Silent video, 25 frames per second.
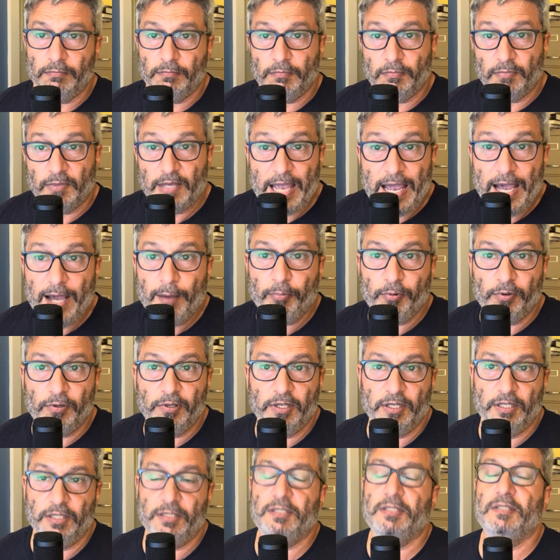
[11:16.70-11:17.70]

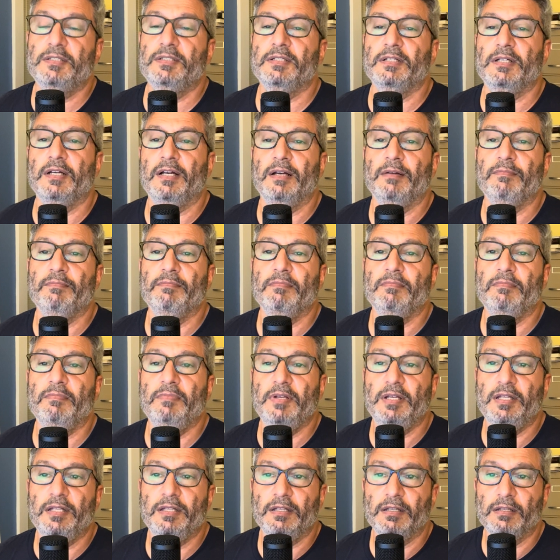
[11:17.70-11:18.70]
capitalists
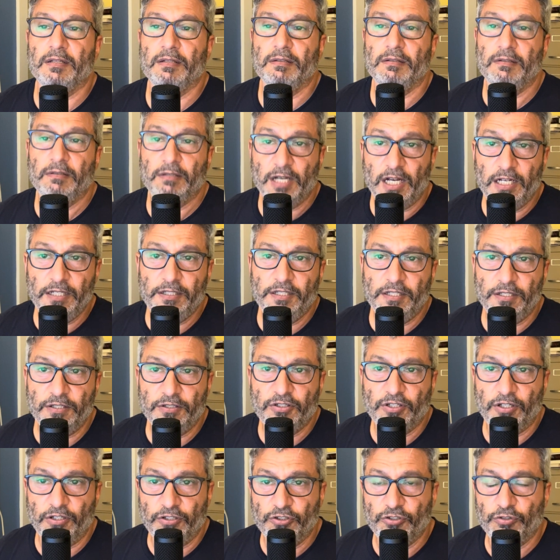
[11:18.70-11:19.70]
in the 19th
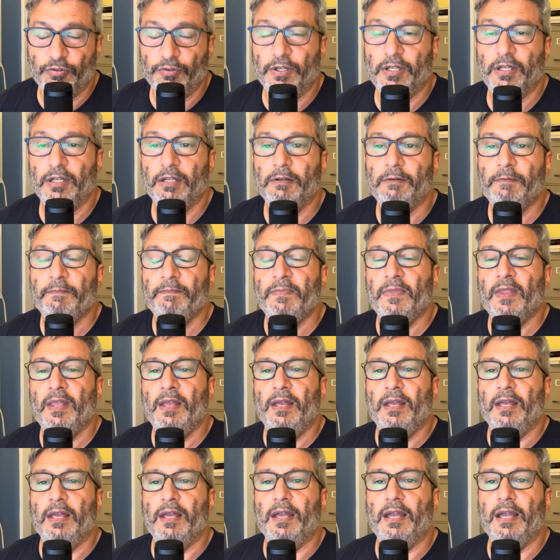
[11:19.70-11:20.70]
century
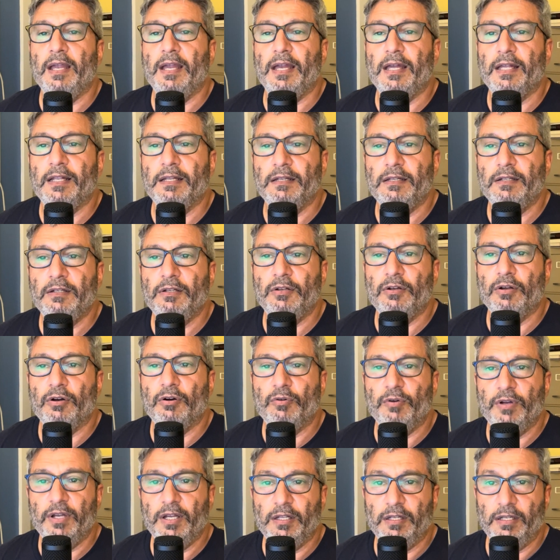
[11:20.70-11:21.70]
and
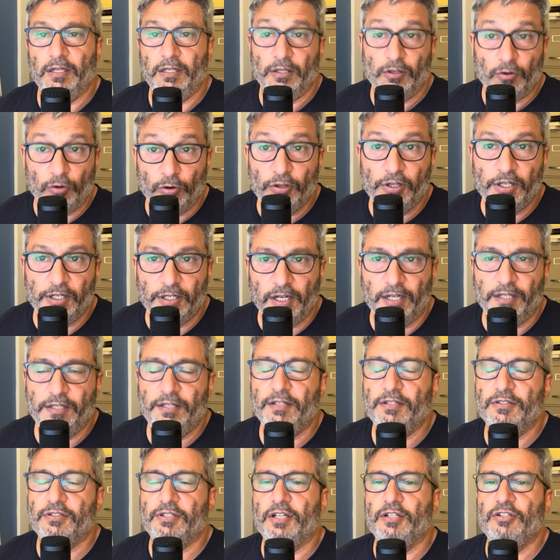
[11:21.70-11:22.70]
in the early
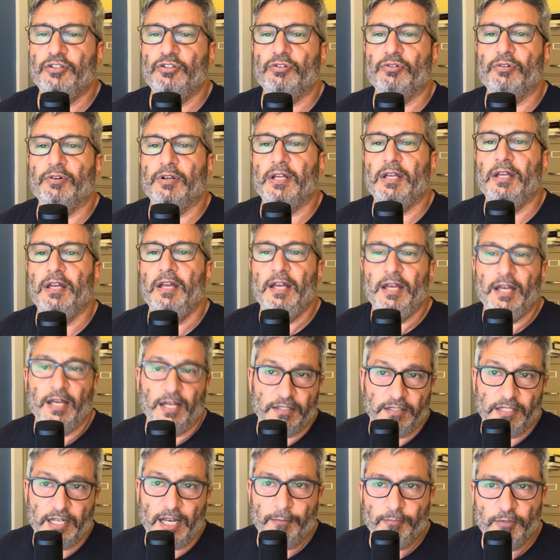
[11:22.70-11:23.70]
19th century
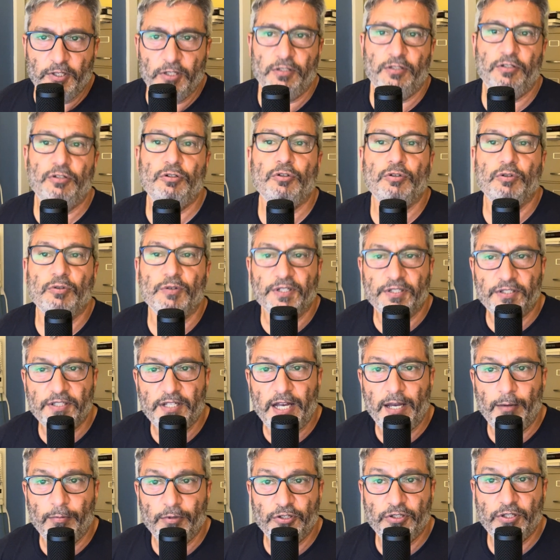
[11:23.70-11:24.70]
attempted to
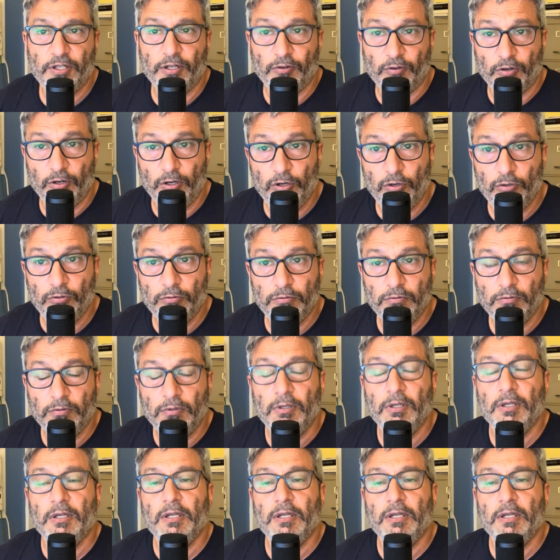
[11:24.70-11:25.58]
establish their own